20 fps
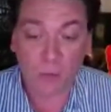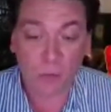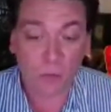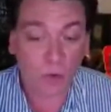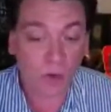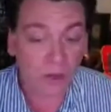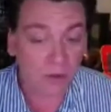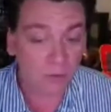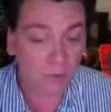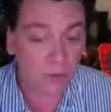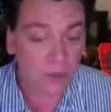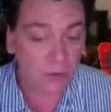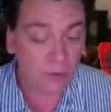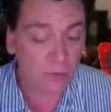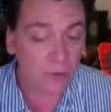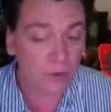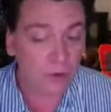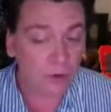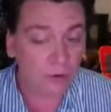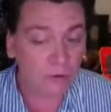Well, we
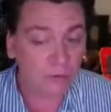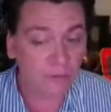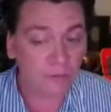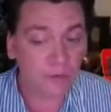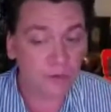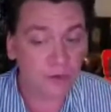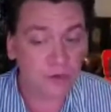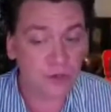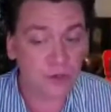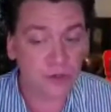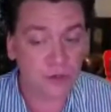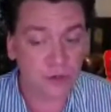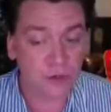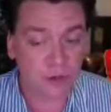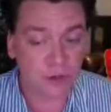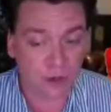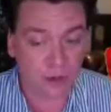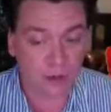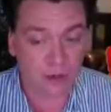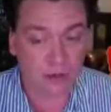don't know for
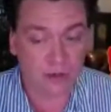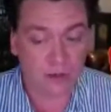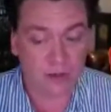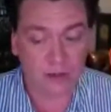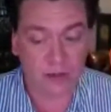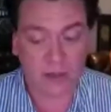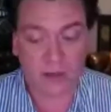sure.